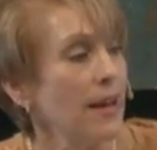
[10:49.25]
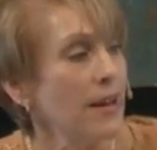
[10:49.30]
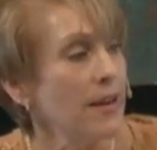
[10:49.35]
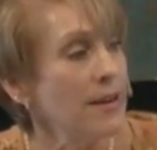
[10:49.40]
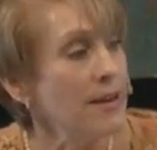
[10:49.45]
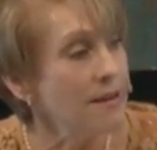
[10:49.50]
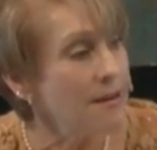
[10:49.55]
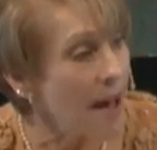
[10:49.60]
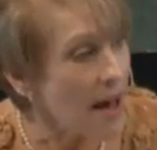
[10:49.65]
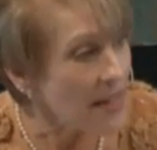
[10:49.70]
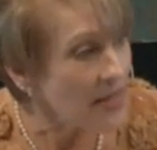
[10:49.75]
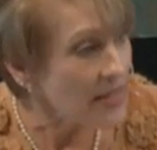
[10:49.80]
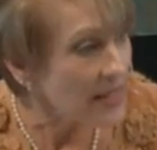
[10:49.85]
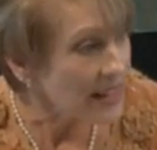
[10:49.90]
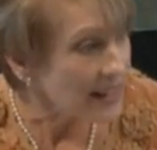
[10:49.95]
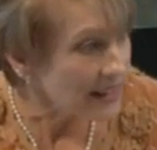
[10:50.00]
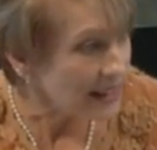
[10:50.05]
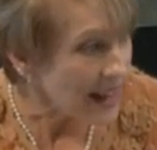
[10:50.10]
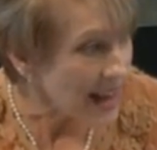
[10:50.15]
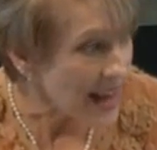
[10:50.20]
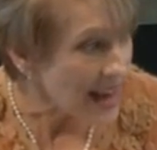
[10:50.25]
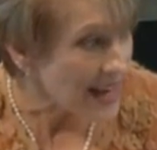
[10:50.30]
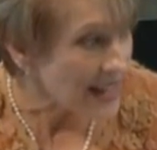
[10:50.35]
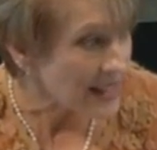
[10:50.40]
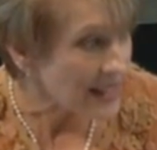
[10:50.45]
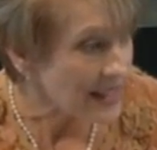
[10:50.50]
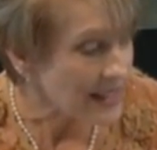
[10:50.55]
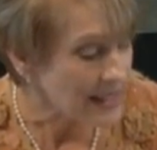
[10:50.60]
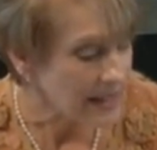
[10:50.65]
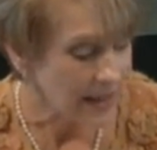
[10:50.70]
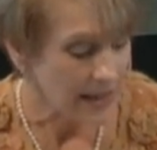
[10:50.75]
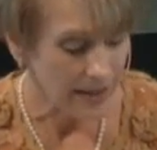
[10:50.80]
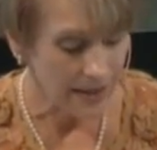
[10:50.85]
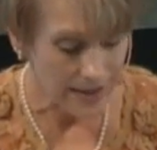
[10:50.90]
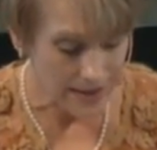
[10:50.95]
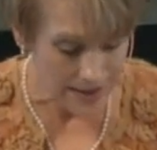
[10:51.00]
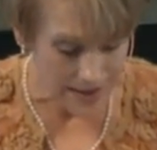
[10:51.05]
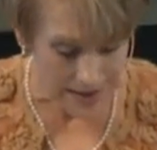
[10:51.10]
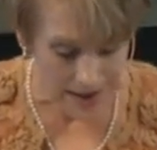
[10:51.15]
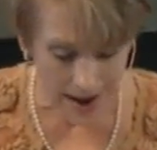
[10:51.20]
Nonetheless,
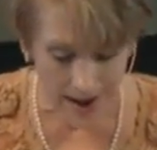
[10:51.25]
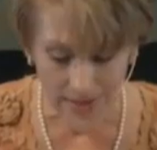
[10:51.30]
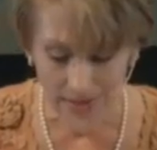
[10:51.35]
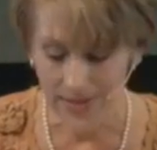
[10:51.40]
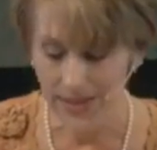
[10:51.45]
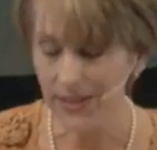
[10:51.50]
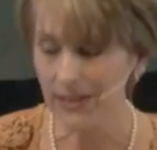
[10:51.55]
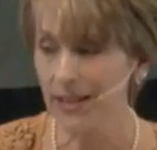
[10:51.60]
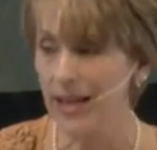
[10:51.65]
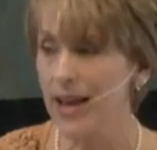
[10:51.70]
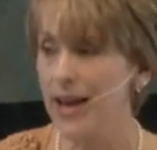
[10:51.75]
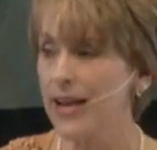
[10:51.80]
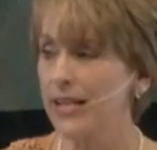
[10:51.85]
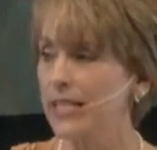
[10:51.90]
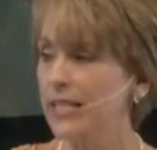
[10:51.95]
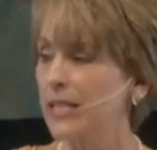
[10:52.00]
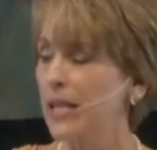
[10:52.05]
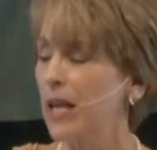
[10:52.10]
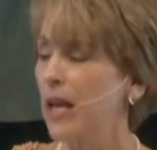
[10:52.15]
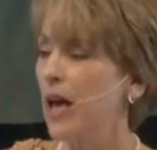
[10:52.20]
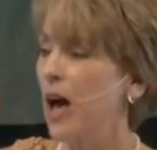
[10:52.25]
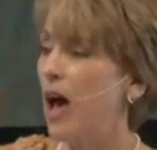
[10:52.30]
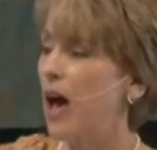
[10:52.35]
nonetheless,